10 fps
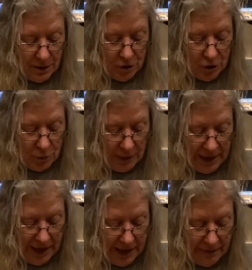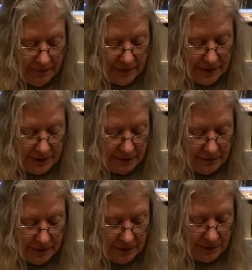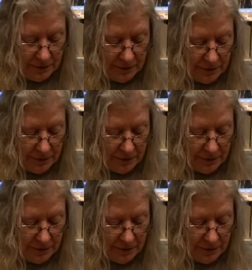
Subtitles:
you will have the different little